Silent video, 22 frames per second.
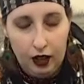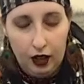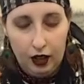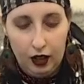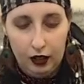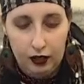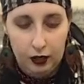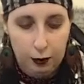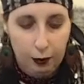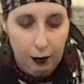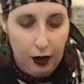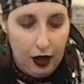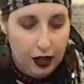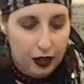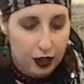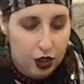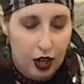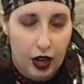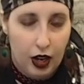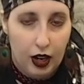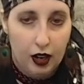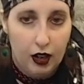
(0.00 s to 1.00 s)
spot
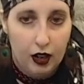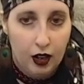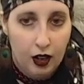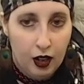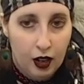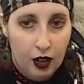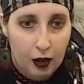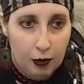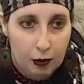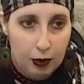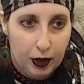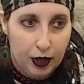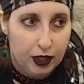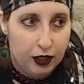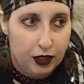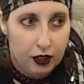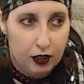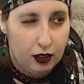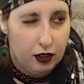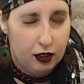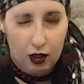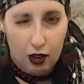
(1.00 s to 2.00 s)
check, but
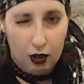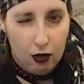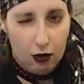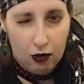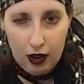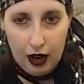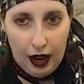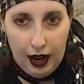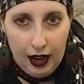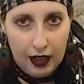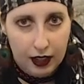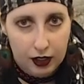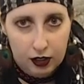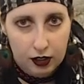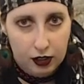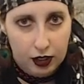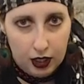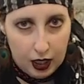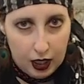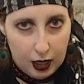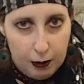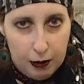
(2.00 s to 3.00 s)
don't
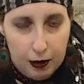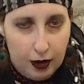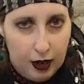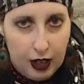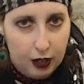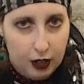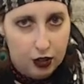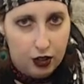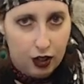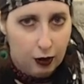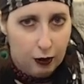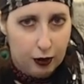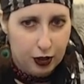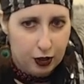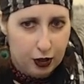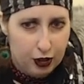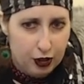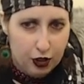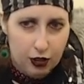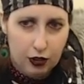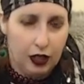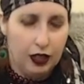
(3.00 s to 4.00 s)
actually keep your eyes shut when you're
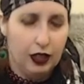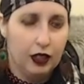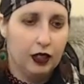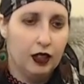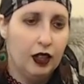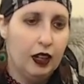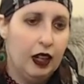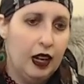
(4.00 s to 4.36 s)
shooting.